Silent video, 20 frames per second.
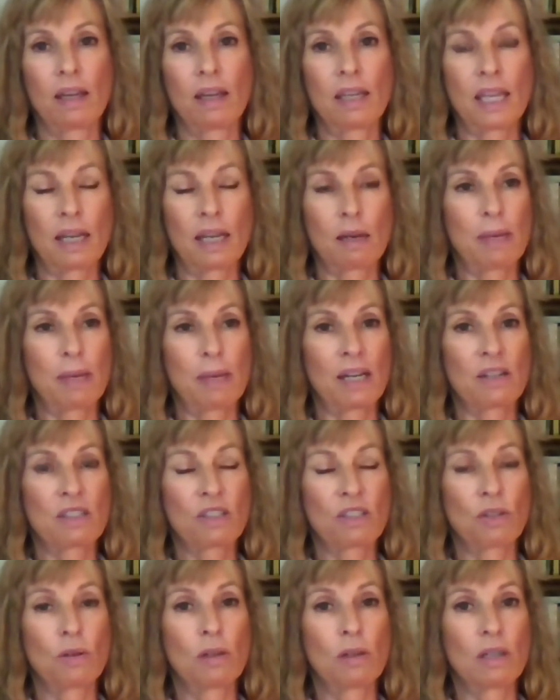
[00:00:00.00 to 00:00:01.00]
get a better
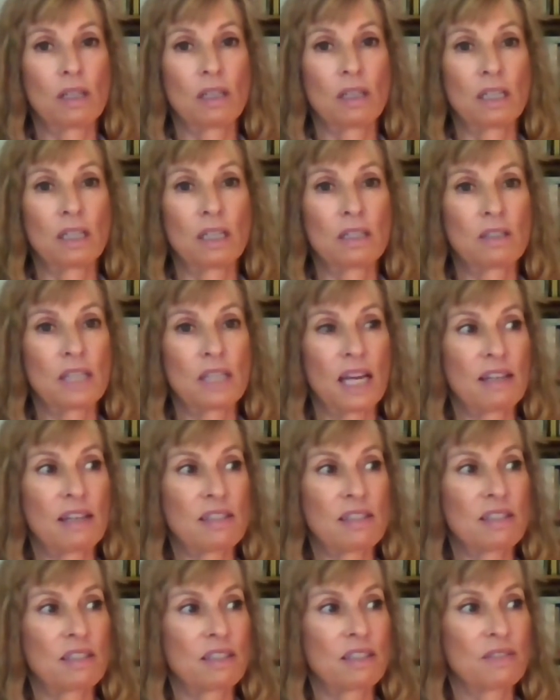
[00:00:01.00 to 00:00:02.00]
score on their
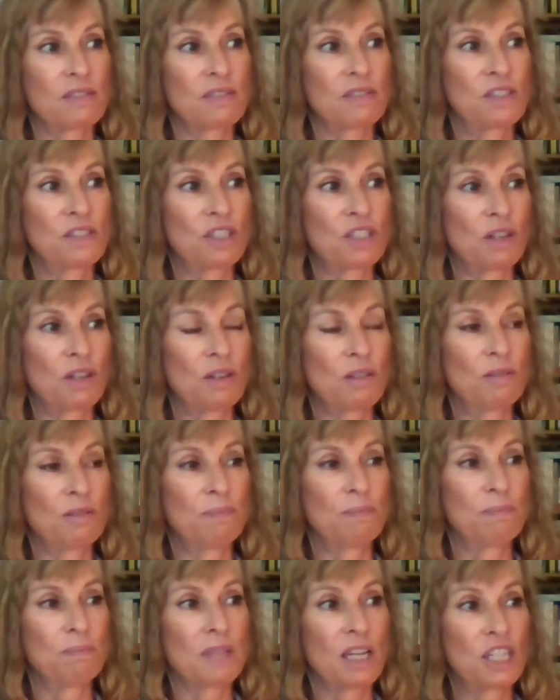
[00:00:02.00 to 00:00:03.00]
test. So
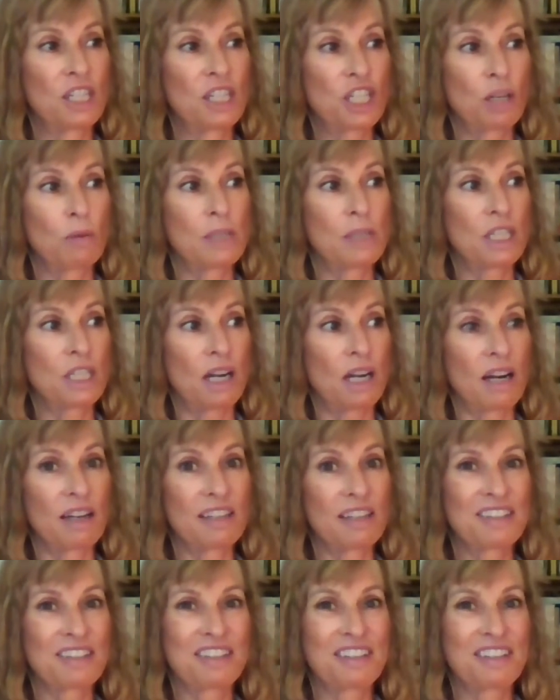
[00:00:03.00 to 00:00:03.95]
shall we start?